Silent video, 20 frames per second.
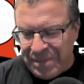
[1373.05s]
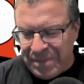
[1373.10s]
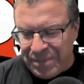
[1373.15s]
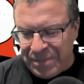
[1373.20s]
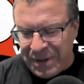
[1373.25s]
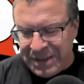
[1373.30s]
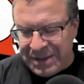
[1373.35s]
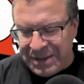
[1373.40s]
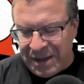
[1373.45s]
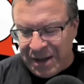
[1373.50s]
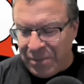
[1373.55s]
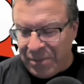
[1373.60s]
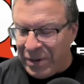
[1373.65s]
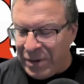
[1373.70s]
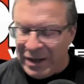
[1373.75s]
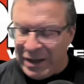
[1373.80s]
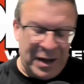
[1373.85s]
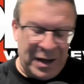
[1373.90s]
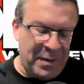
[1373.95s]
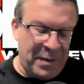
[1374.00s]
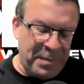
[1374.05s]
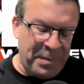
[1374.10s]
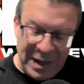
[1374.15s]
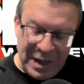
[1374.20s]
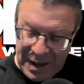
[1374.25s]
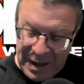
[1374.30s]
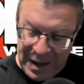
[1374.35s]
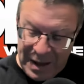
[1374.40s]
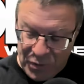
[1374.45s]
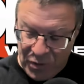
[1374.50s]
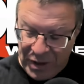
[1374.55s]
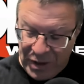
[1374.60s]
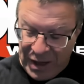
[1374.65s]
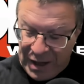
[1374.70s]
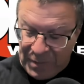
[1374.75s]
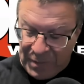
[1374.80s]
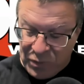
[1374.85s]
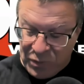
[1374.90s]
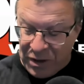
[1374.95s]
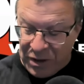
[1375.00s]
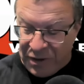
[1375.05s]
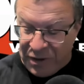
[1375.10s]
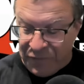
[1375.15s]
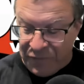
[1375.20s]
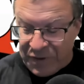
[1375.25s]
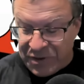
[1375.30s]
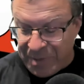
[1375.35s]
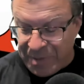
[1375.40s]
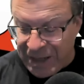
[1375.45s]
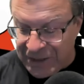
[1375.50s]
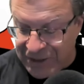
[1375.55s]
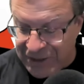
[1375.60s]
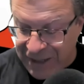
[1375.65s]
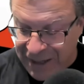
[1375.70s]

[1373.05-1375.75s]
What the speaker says: But yeah, absolutely, I absolutely love this match.